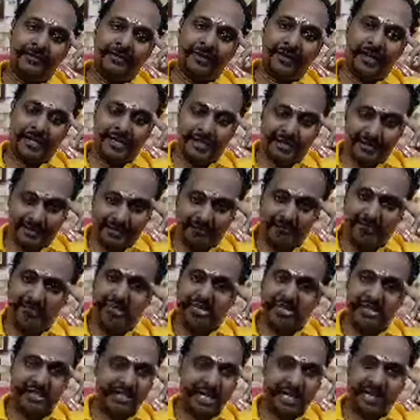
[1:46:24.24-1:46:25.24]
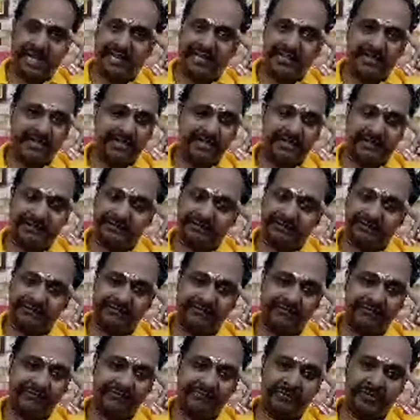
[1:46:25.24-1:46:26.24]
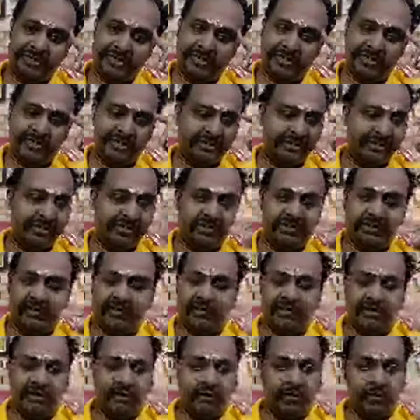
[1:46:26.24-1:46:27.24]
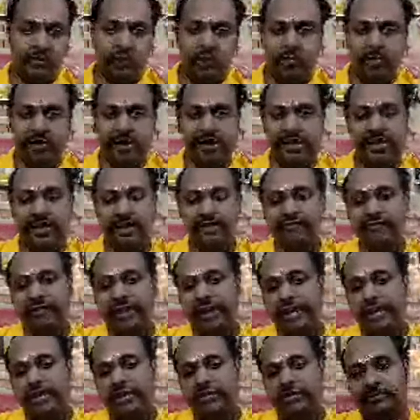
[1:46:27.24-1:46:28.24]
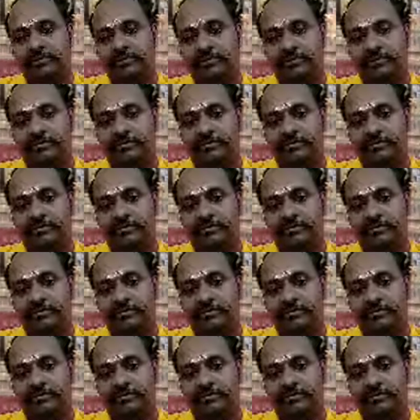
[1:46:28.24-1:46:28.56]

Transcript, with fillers: And it's a big challenge because nobody can find out.